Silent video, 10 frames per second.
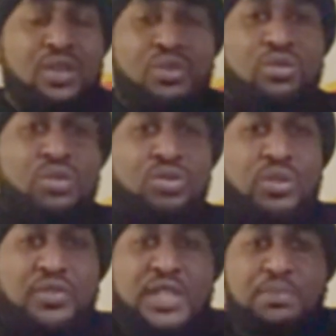All, all
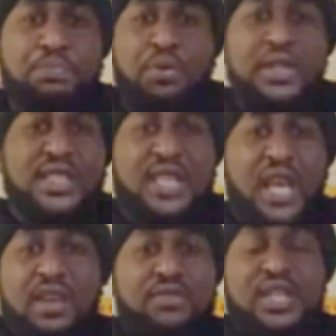of these prints
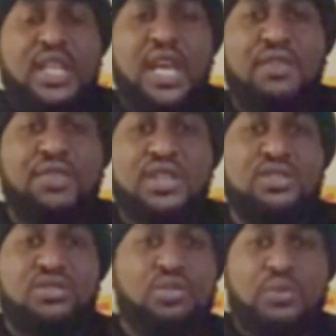here and there
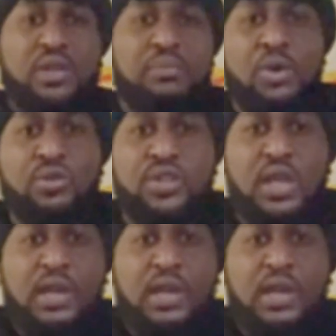and doing the most,